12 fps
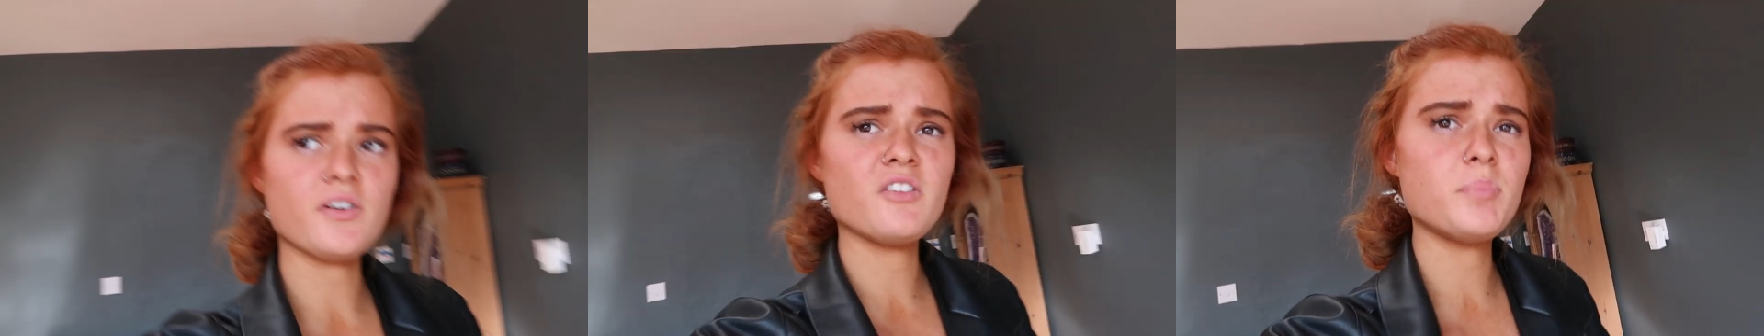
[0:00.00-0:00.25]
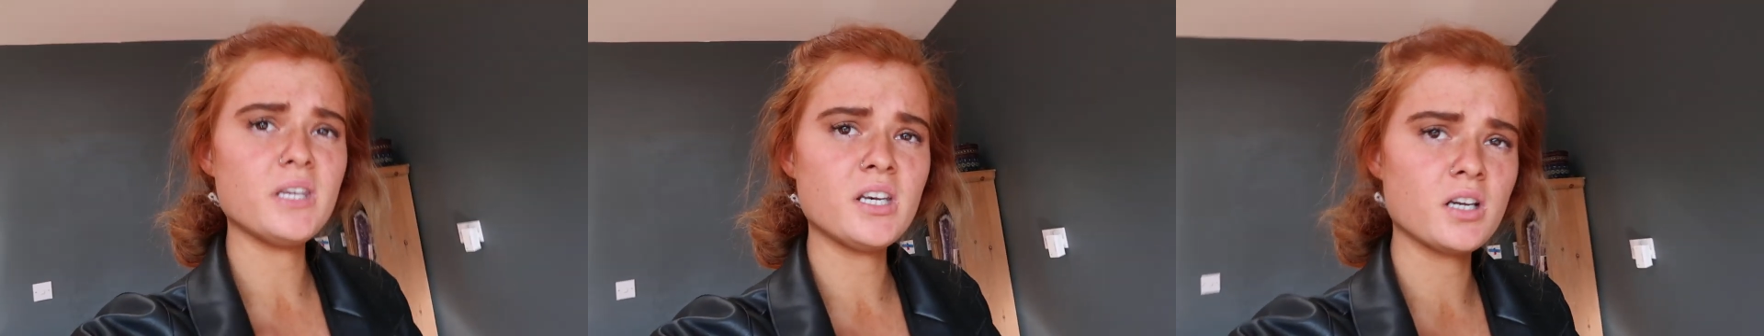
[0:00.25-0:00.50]

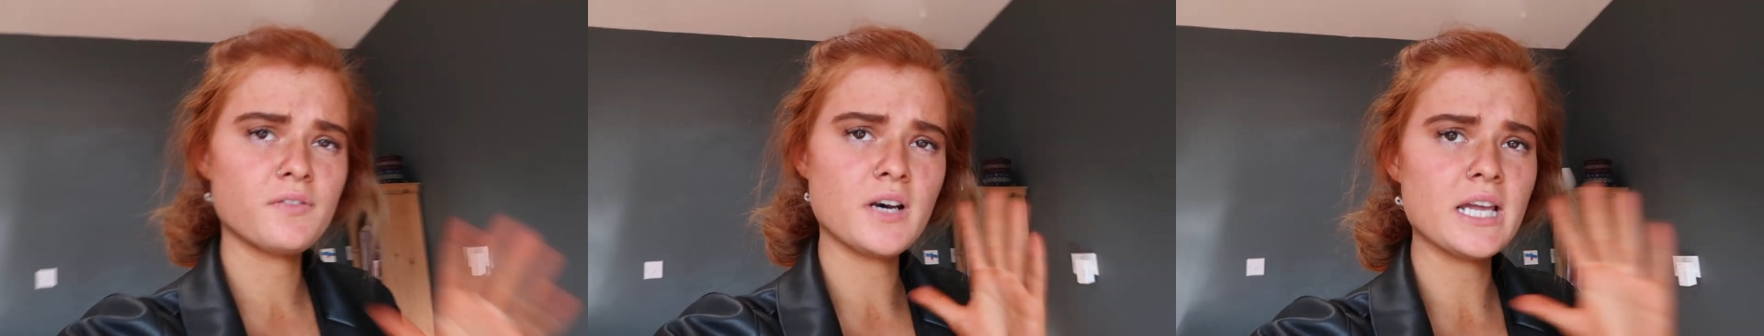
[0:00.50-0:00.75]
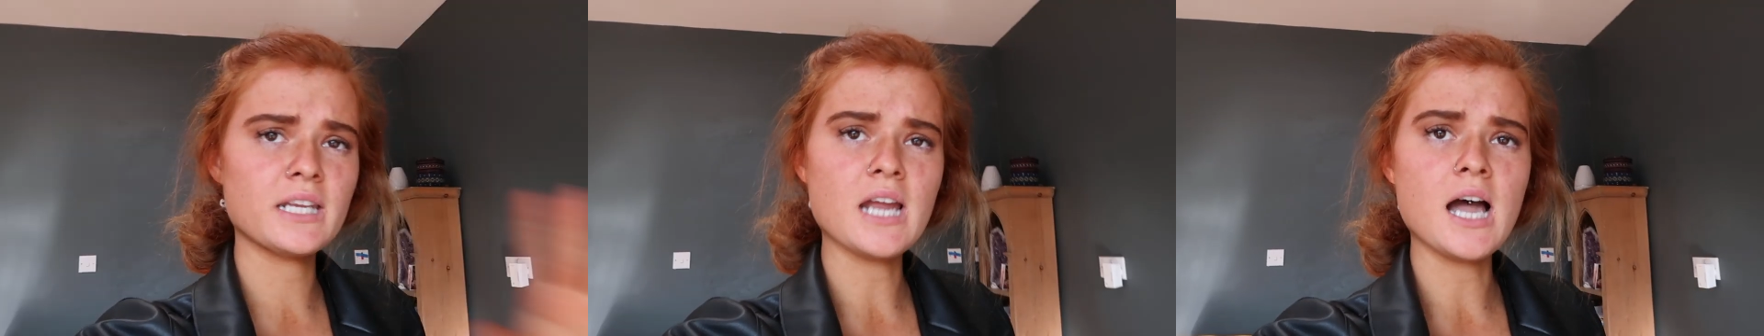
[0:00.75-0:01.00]
I've been here for
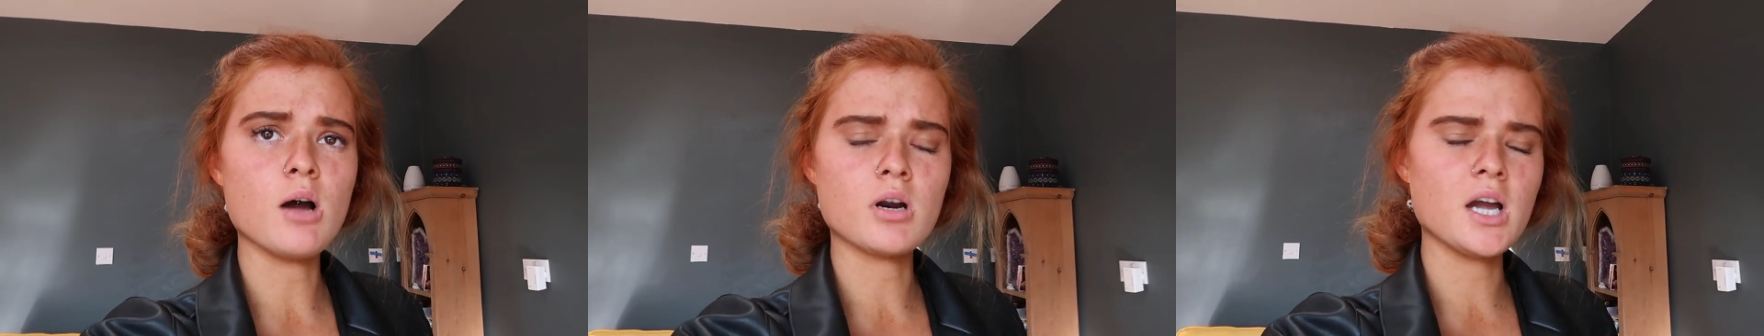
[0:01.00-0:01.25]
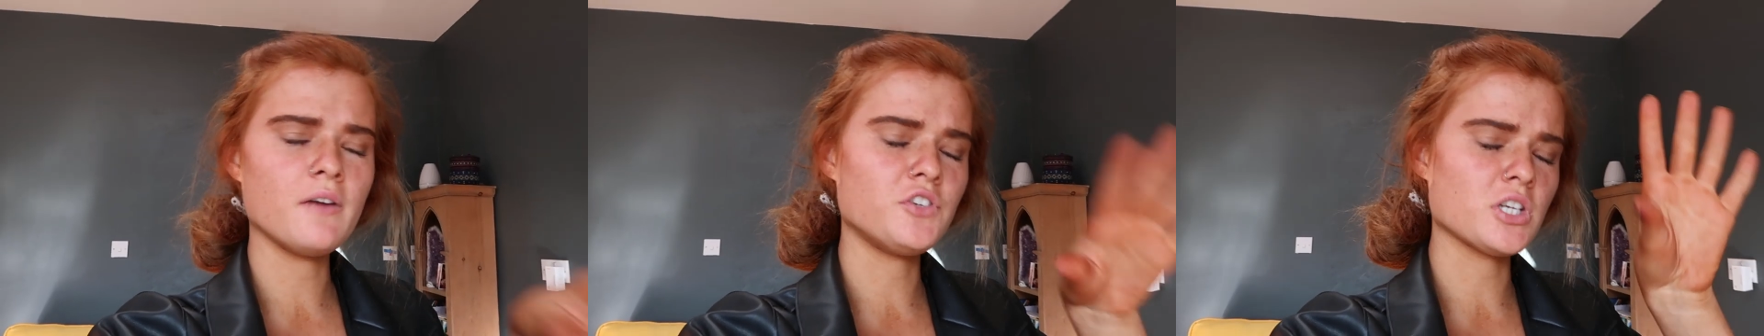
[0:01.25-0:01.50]
like an
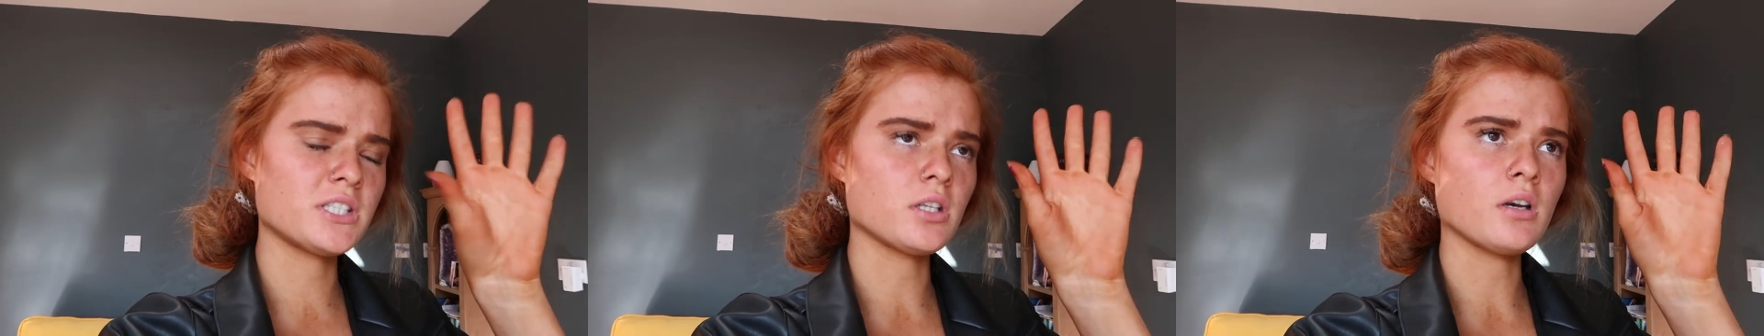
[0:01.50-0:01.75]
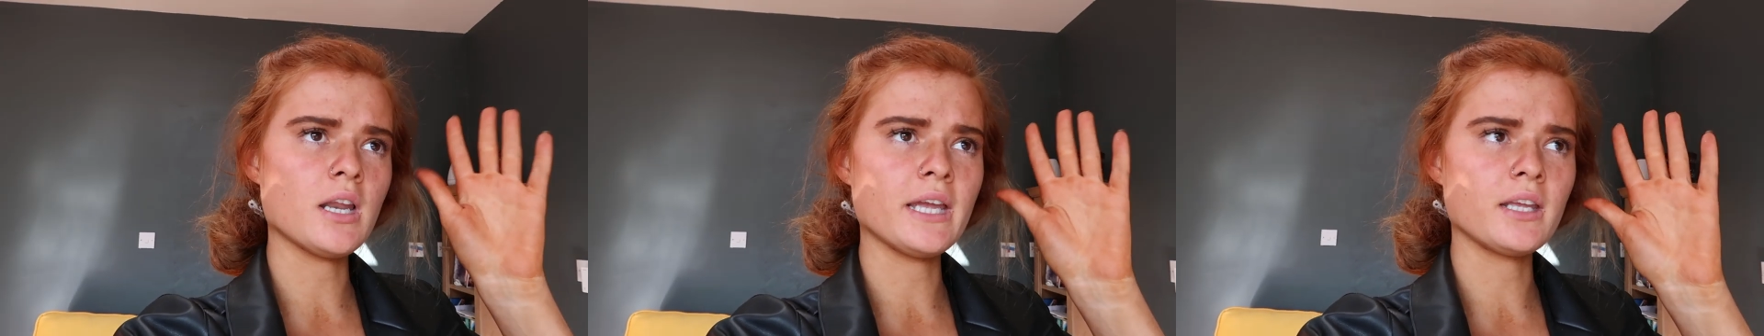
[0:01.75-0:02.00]
hour. I've just
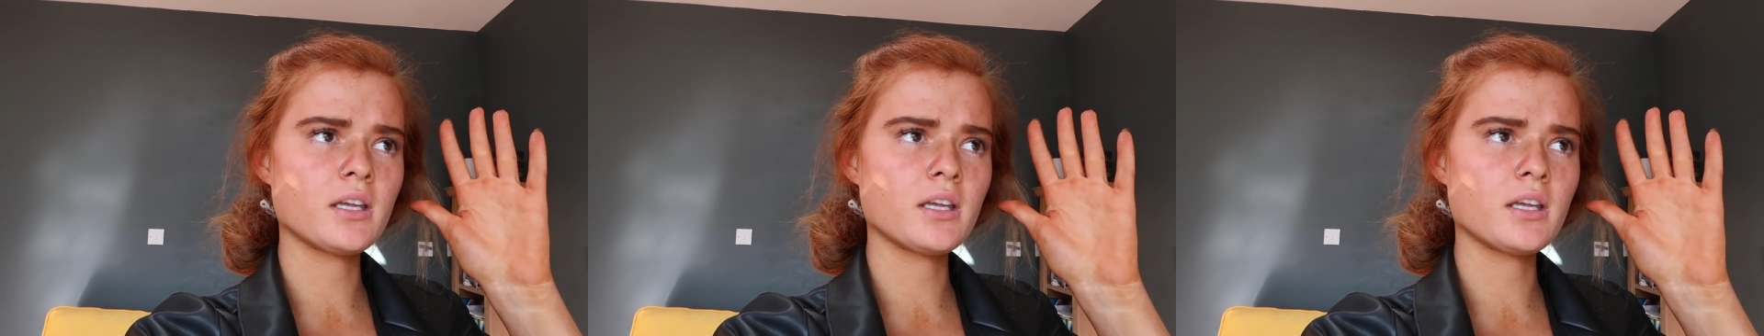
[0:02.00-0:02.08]
scanned